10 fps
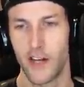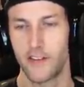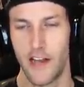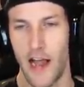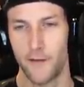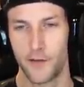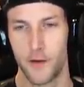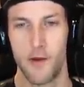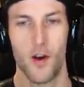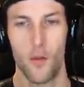chasing
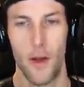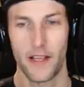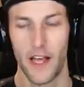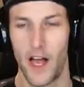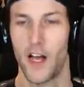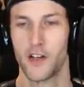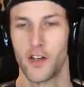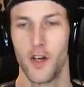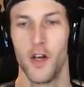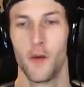after me. Oh my
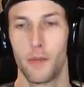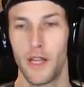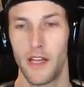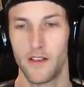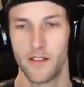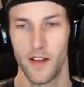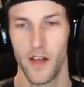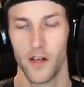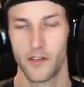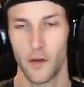gosh. Please,
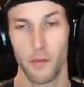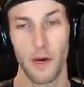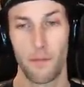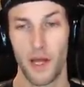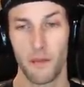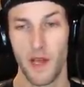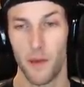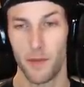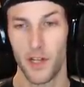somebody pick me